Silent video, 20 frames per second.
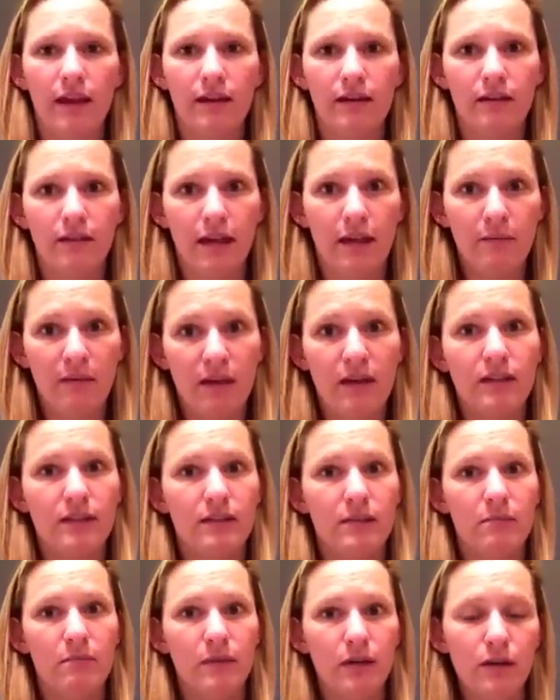claim that
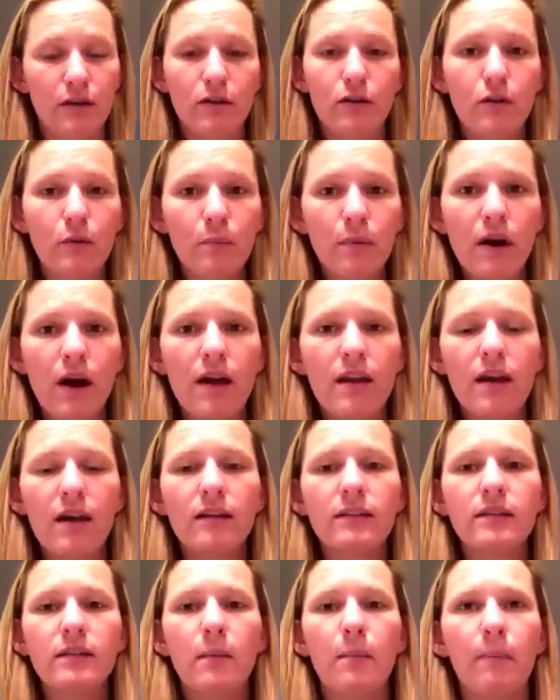it's a miracle
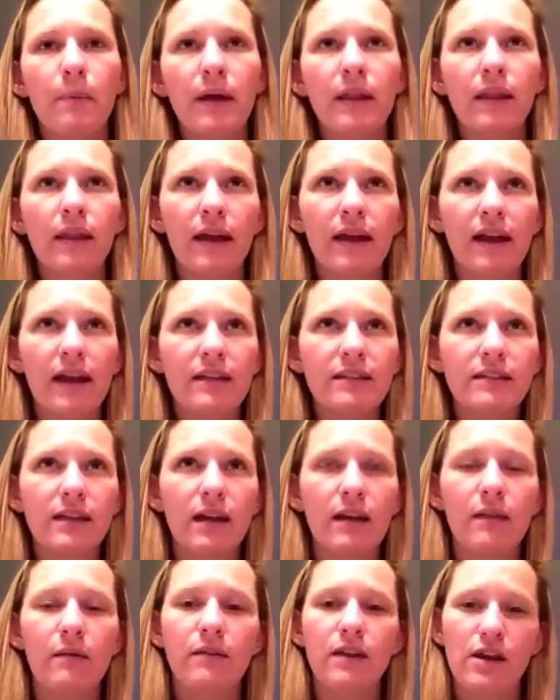product, but like I
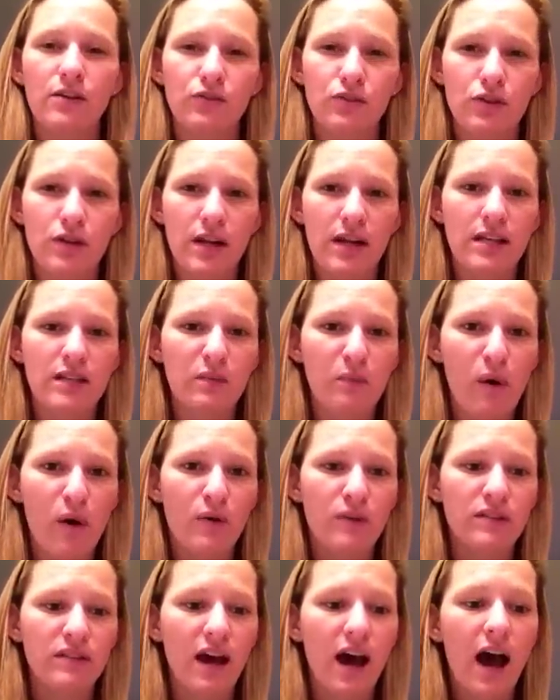said in yesterday's
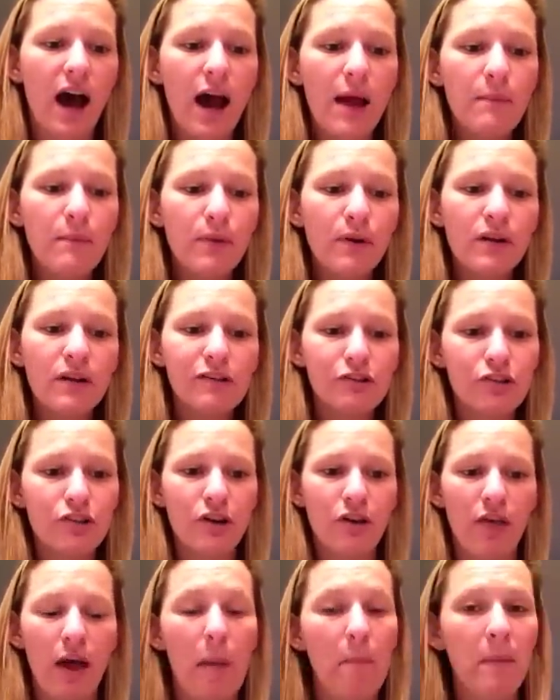post, I'm pretty
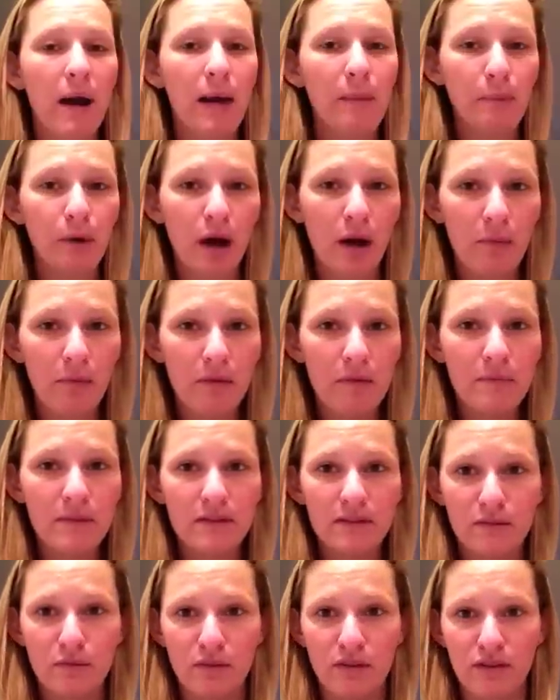sure that my problem
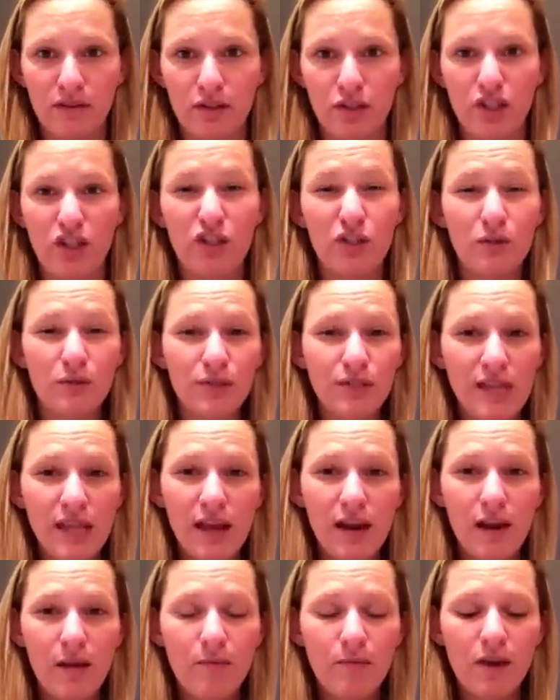is with the shoes
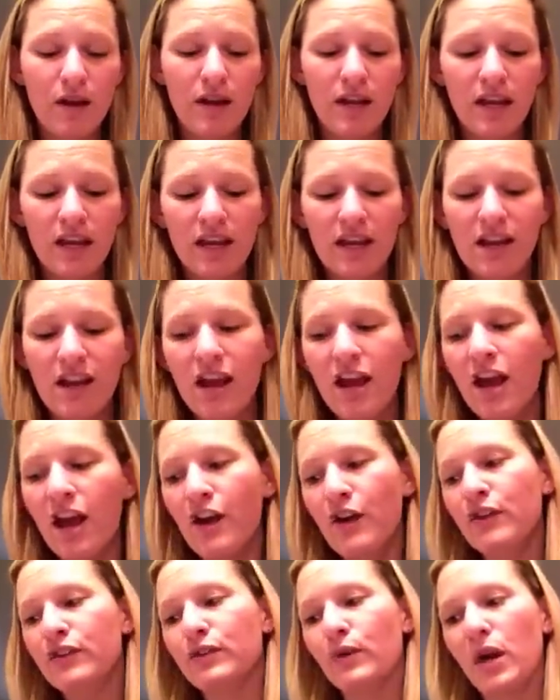that I'm running in.
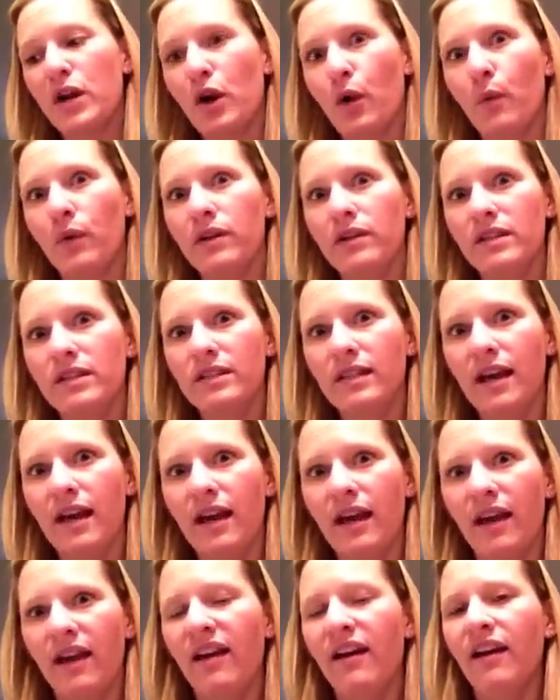So I don't want to
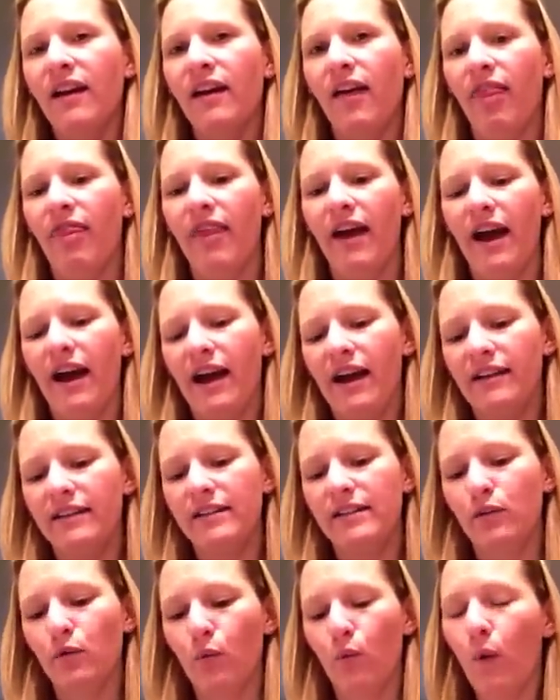say
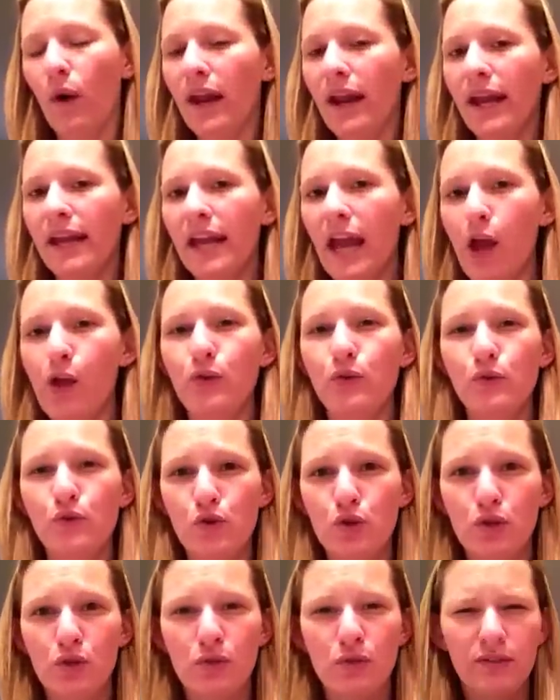that when I get new
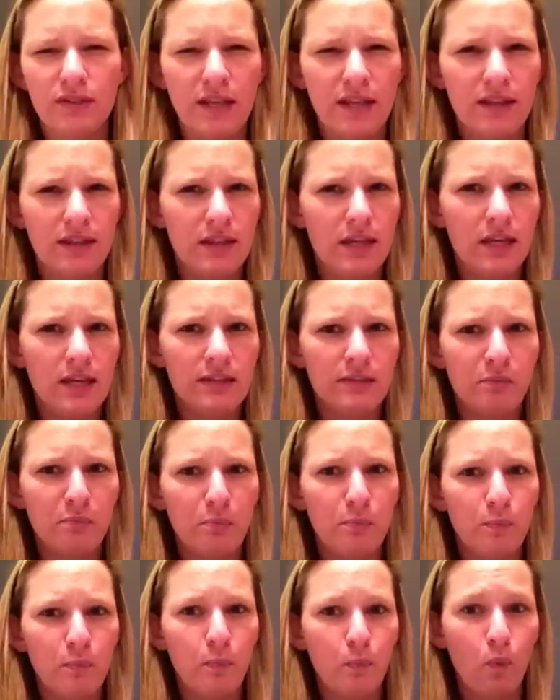shoes that these
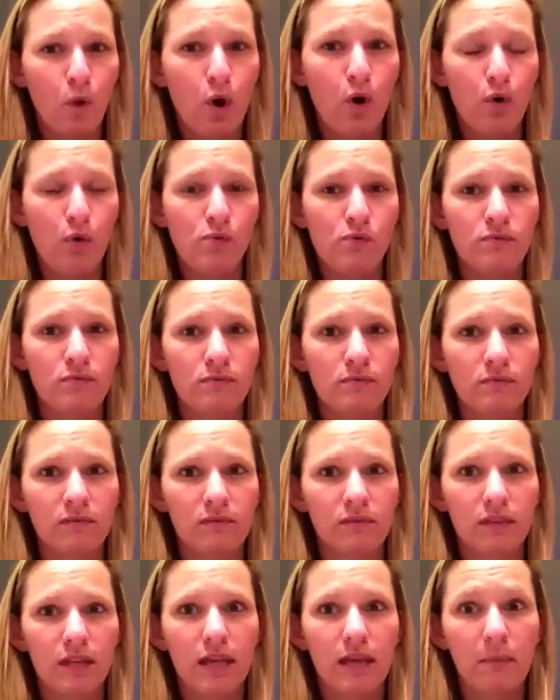won't
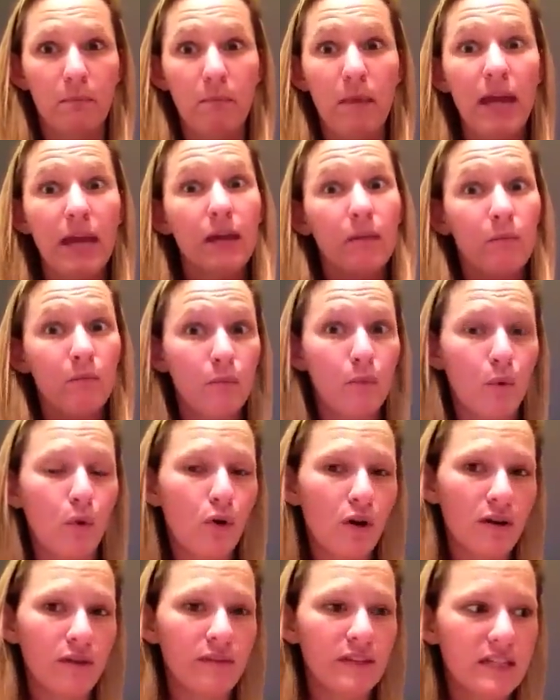make
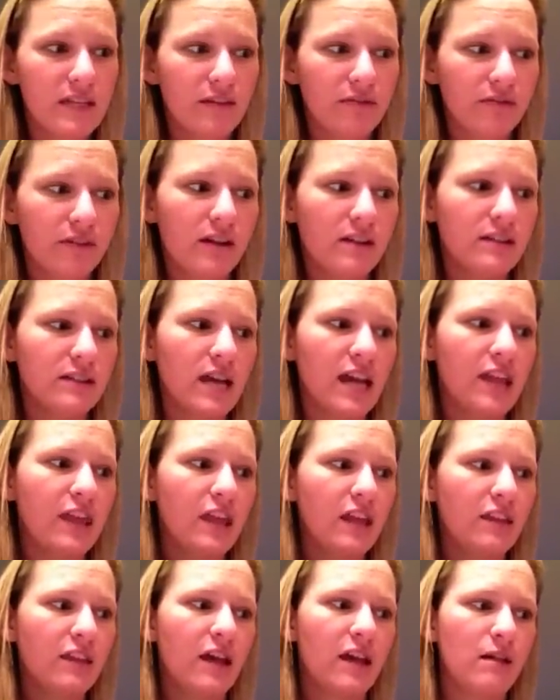more of a difference. I
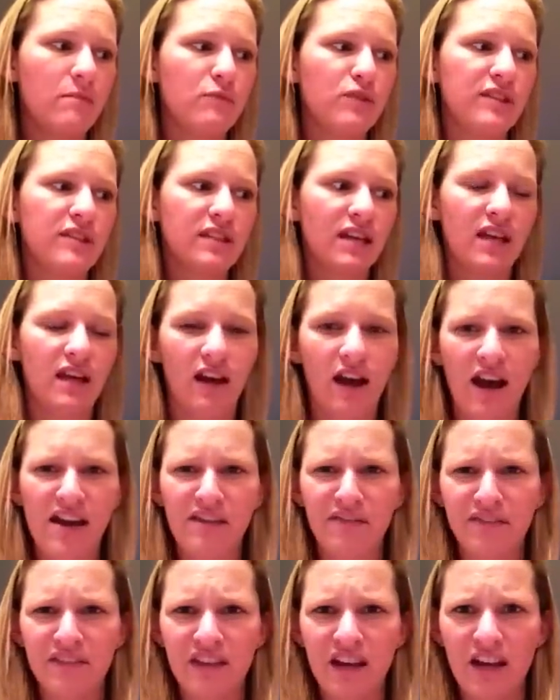think that I'm just getting kind
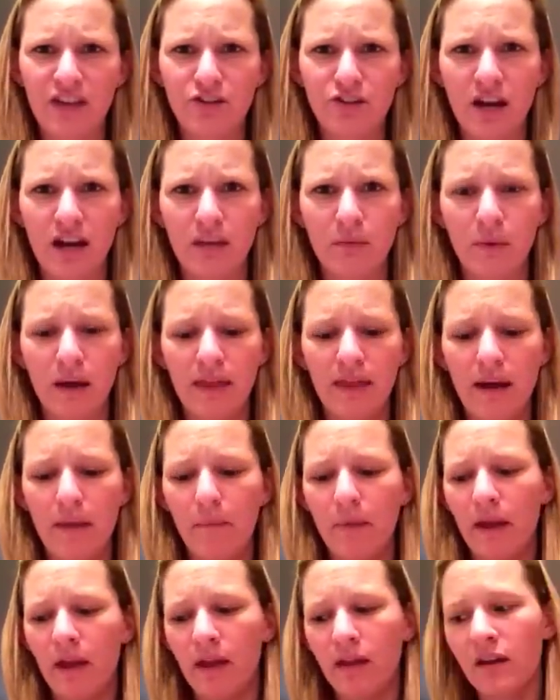of sidetracked by
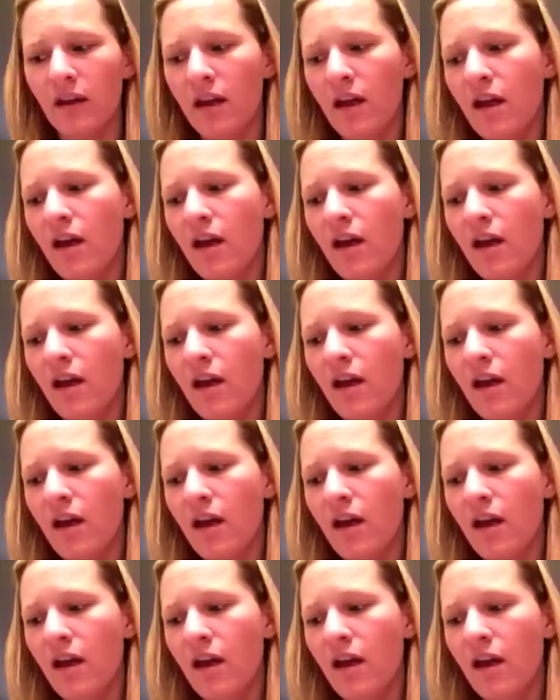that pain.